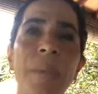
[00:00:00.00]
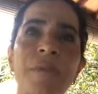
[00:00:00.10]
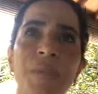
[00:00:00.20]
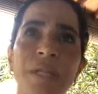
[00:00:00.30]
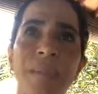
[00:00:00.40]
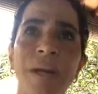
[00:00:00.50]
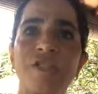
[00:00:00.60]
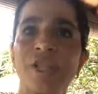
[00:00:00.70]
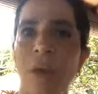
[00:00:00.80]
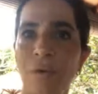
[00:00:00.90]
pretty
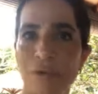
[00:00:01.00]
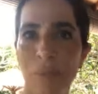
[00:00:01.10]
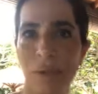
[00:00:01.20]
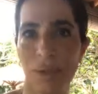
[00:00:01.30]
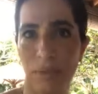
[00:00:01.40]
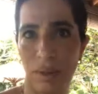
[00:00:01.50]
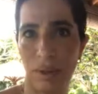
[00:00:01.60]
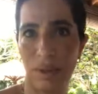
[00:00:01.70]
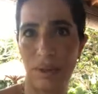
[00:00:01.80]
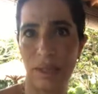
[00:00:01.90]
much in our
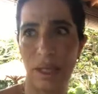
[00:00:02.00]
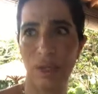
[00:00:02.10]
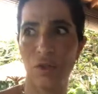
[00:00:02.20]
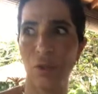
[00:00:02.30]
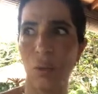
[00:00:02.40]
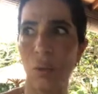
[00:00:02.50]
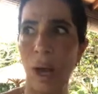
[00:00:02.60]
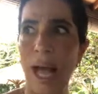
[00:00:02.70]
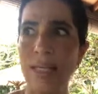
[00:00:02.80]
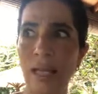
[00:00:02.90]
responsibility to
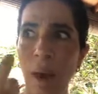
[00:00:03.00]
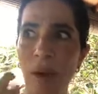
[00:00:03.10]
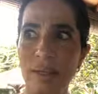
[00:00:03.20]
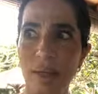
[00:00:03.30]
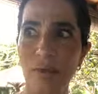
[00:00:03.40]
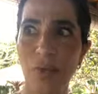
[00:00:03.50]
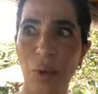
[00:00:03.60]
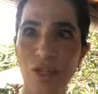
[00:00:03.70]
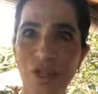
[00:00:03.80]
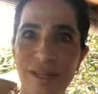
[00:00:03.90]
ask ourselves
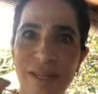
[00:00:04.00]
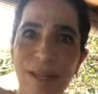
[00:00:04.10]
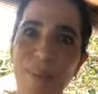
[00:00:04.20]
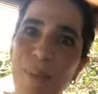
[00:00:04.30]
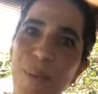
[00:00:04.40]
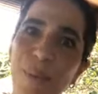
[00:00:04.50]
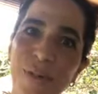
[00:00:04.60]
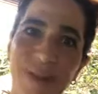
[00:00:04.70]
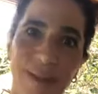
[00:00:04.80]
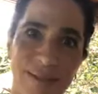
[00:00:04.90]
questions that can be more
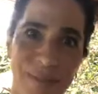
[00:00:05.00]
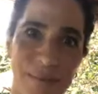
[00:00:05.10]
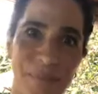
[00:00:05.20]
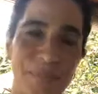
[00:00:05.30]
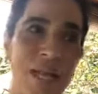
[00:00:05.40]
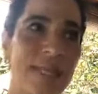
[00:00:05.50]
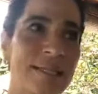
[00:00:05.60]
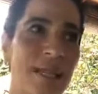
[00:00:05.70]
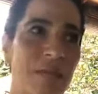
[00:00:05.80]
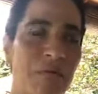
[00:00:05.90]
productive.
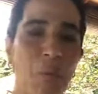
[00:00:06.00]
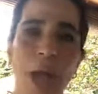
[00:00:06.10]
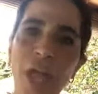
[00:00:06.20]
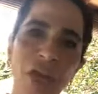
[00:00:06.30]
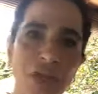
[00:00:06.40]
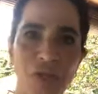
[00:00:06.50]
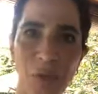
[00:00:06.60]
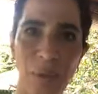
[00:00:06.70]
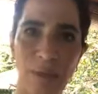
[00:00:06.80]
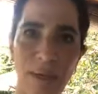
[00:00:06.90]
Instead of why I'm not
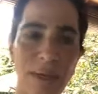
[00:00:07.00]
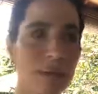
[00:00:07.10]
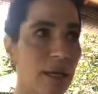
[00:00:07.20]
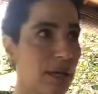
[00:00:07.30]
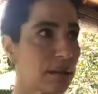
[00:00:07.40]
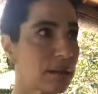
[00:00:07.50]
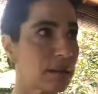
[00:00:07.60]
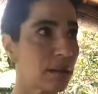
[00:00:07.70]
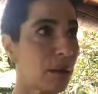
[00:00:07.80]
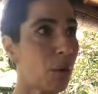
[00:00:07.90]
doing this, is
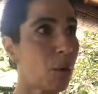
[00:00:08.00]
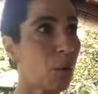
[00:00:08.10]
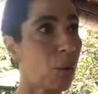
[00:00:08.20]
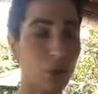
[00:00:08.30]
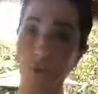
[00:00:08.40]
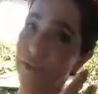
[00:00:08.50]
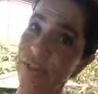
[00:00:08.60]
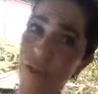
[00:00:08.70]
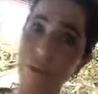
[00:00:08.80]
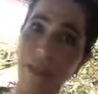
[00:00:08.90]
what could
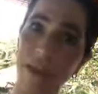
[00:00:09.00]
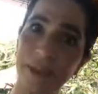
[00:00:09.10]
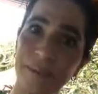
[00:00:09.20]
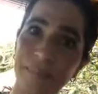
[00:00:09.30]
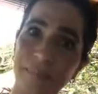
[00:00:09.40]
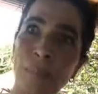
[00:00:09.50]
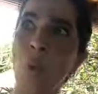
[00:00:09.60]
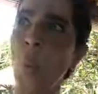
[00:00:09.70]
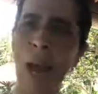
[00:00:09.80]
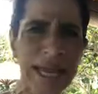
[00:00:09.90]
take you there?
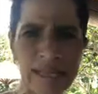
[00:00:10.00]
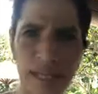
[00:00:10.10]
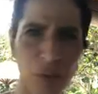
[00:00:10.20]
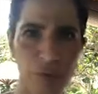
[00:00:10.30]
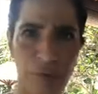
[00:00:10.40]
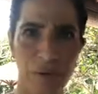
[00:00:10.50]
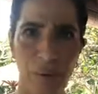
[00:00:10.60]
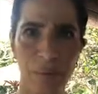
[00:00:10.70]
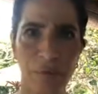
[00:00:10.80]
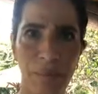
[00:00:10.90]
Why is this so
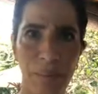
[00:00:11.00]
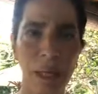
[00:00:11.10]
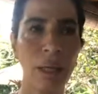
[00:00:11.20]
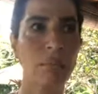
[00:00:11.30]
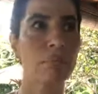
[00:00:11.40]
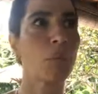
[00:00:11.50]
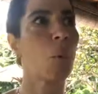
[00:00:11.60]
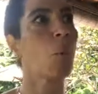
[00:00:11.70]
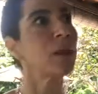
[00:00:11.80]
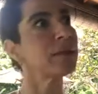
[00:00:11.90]
difficult for me?
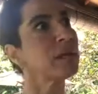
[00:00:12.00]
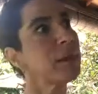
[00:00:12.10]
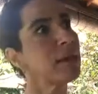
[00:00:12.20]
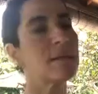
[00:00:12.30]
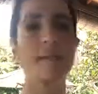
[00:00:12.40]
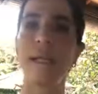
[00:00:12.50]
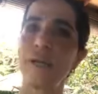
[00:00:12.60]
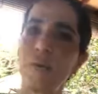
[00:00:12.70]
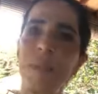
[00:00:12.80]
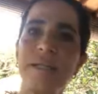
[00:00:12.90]
What can make this a
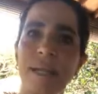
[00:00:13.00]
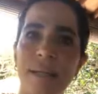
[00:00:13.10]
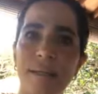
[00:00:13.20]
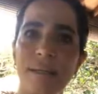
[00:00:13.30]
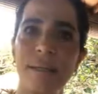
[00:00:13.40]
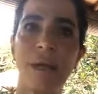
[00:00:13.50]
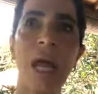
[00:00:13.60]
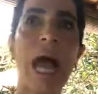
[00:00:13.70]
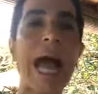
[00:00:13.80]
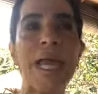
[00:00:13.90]
little bit easier?
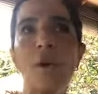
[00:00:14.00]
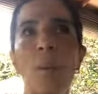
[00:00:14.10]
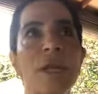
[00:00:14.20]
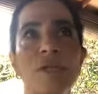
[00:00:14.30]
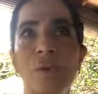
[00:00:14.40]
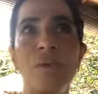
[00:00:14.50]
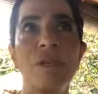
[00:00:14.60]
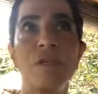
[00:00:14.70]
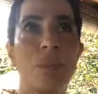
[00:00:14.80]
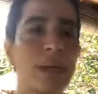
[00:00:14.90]
I don't want to do
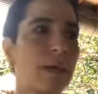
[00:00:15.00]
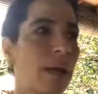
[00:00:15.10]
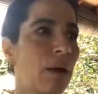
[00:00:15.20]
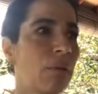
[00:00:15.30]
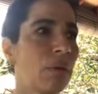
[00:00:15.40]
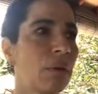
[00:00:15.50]
this right now.